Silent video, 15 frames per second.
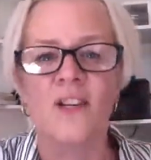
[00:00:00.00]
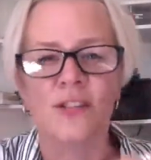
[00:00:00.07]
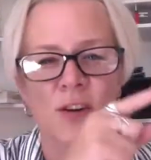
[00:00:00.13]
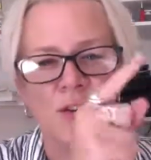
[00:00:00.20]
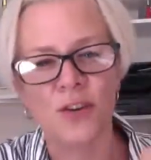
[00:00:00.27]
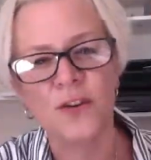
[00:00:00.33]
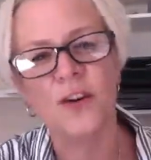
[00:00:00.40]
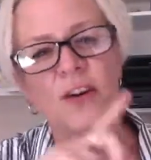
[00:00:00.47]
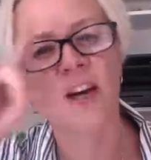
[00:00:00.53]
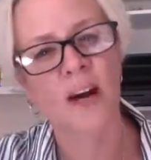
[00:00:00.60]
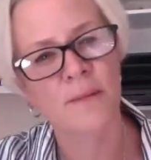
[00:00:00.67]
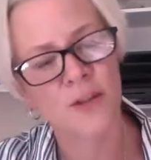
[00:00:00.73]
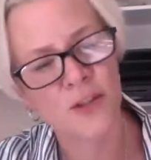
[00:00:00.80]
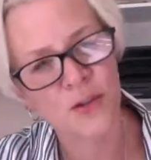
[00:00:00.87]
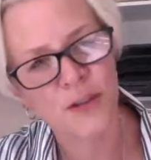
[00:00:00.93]
so you can
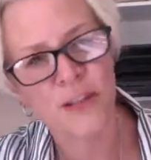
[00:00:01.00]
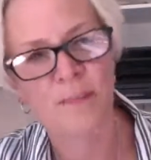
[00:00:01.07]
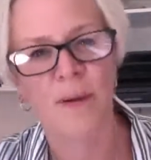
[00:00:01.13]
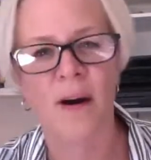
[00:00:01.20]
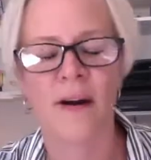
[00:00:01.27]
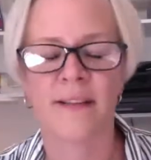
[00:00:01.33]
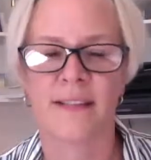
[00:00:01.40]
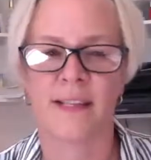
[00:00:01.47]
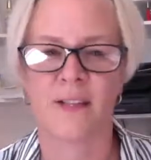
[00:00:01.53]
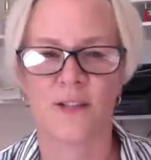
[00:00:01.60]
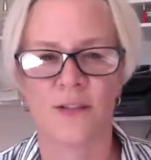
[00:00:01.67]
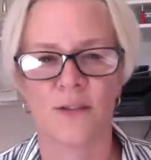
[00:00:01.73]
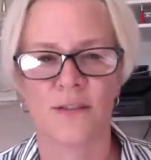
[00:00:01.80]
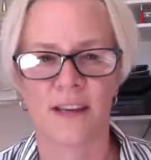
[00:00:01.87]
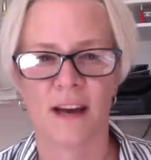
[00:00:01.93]
come and join the party in
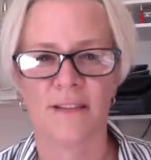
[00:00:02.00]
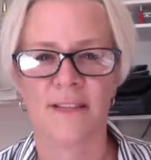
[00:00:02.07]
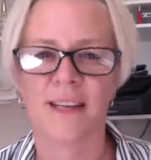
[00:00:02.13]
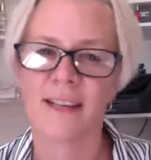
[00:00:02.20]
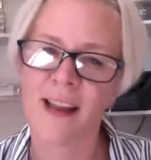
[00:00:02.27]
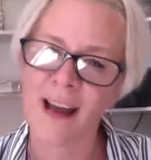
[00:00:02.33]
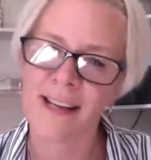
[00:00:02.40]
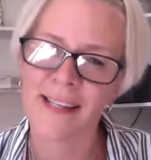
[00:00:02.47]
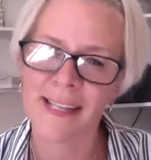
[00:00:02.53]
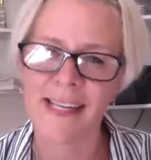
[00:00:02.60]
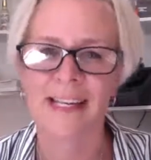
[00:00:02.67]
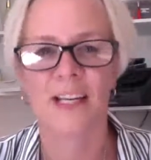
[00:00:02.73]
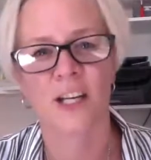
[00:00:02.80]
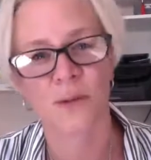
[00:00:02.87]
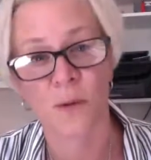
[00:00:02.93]

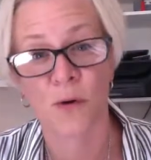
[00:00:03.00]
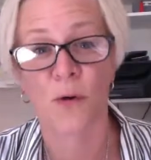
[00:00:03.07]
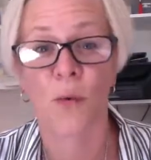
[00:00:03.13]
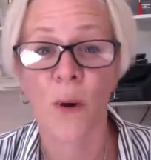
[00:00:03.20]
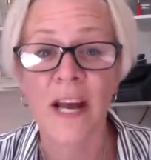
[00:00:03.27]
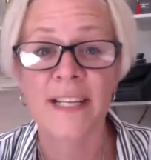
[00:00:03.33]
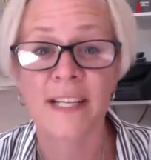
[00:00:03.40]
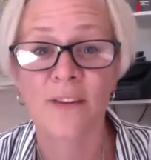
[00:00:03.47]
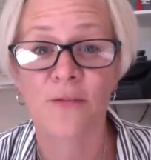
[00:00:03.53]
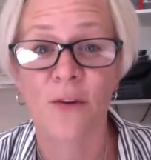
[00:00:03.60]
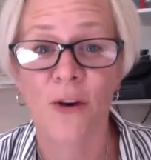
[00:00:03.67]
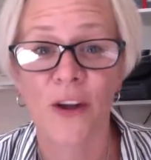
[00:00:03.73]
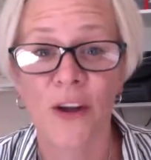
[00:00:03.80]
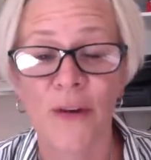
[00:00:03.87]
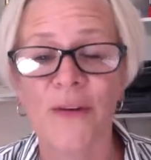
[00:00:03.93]
2019, because we're all waiting
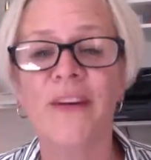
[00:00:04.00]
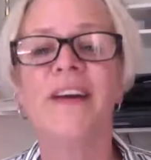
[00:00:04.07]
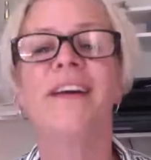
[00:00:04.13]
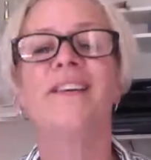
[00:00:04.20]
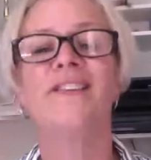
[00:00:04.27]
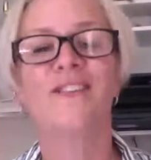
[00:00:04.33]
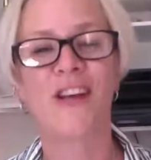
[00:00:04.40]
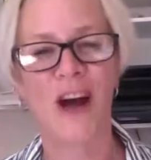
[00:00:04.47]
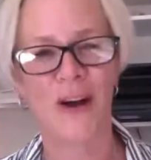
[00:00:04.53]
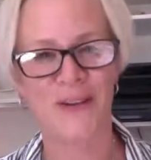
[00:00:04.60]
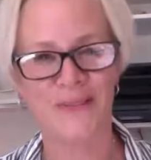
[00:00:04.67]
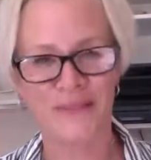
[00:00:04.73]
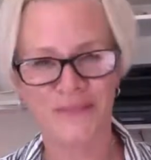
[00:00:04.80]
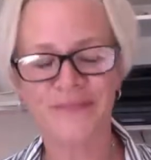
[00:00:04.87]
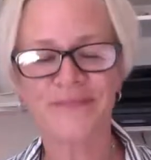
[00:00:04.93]
for you. So
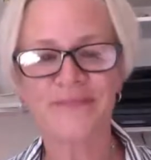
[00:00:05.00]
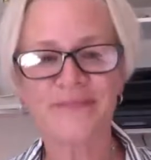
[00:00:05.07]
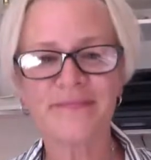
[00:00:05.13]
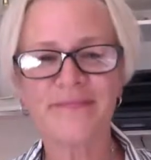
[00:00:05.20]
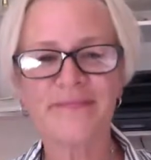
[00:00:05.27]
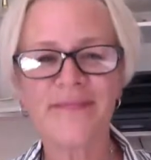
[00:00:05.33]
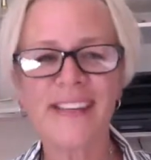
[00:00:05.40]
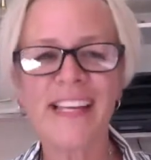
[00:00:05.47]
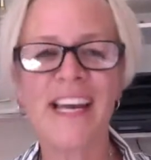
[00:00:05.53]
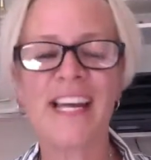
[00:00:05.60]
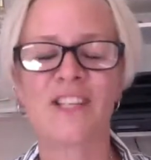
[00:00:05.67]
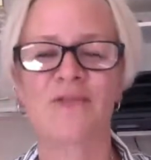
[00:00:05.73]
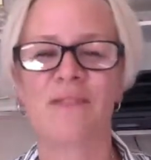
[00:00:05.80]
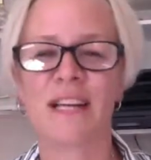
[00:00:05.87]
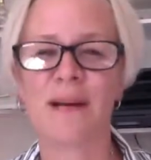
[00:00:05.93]

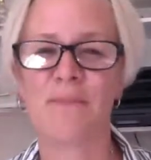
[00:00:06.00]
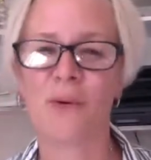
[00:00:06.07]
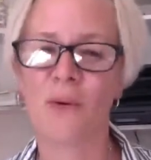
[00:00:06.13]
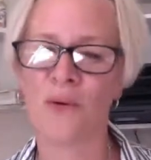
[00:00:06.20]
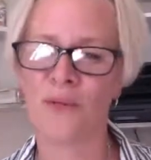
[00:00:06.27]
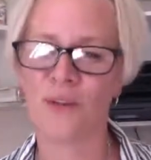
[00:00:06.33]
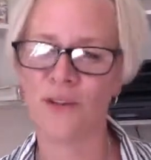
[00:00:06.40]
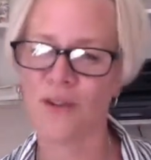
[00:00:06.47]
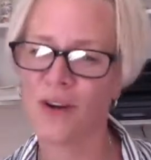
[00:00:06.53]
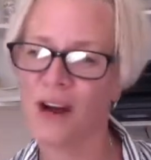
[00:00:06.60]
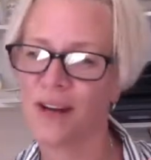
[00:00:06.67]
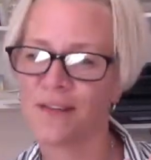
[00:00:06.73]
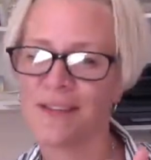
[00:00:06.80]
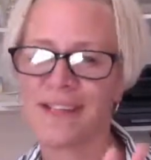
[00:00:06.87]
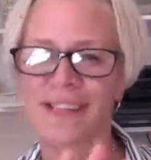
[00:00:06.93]
it's really important that you
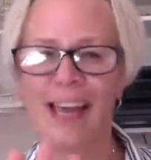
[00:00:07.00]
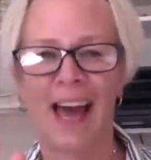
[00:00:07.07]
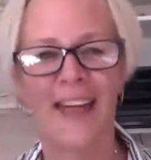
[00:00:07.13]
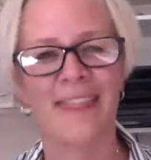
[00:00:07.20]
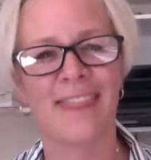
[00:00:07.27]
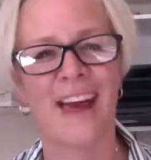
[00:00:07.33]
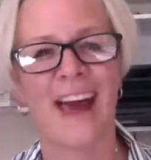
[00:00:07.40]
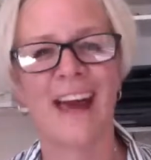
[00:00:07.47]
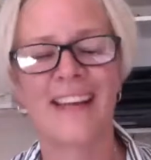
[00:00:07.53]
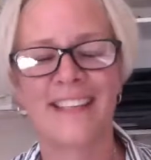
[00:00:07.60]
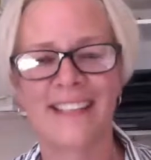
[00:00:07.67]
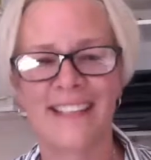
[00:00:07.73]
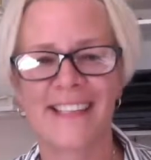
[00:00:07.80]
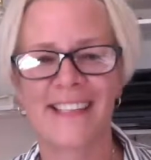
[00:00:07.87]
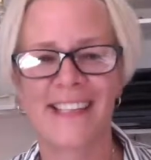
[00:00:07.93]
kind of scan that and
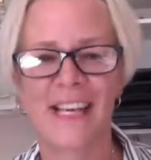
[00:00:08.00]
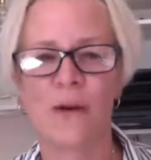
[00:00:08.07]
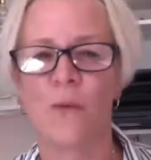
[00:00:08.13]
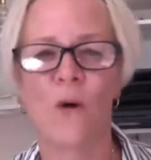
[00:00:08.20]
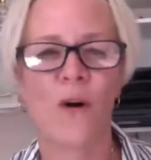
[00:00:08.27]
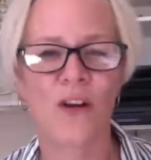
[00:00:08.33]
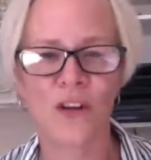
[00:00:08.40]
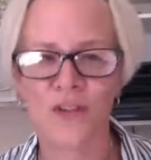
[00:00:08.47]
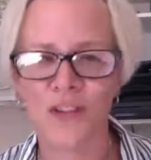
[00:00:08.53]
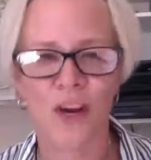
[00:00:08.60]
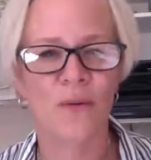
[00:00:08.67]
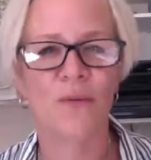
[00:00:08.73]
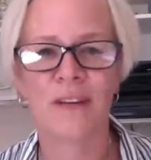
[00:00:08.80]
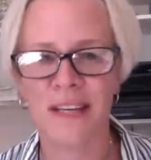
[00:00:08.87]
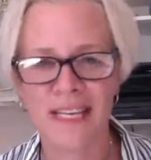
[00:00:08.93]
just see what you
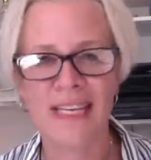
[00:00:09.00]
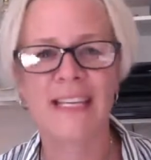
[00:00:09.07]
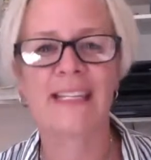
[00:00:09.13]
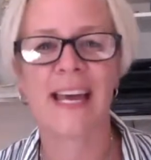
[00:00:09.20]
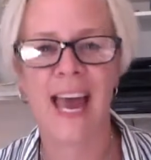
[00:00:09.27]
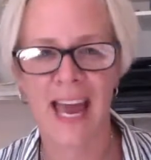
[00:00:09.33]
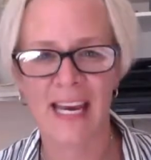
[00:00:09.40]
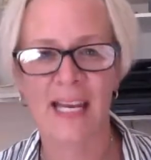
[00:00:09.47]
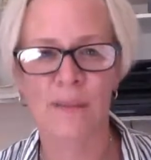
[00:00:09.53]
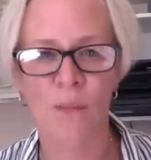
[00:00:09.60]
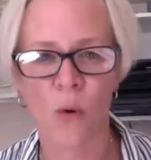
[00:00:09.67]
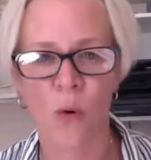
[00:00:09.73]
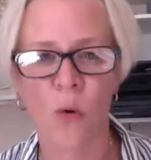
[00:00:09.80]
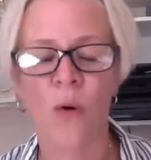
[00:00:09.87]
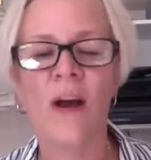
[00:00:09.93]
don't need
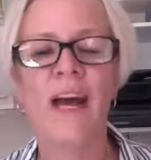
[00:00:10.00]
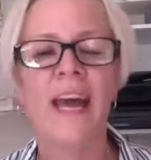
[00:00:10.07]
anymore,